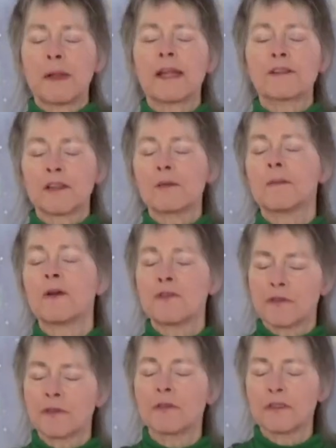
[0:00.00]
mental,
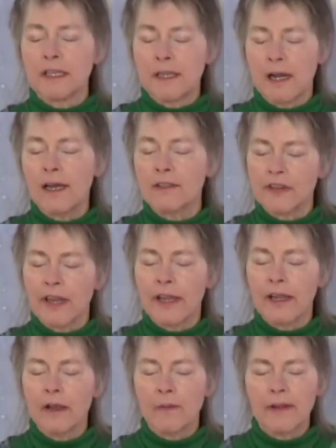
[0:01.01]
emotional detoxing
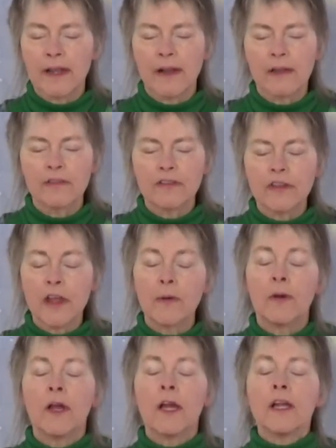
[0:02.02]
going on.
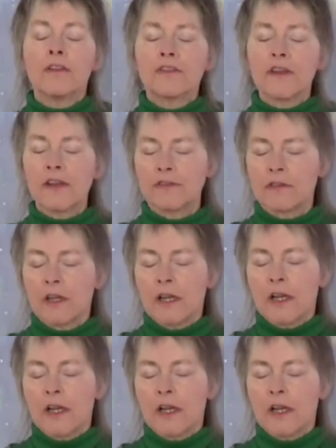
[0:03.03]
So just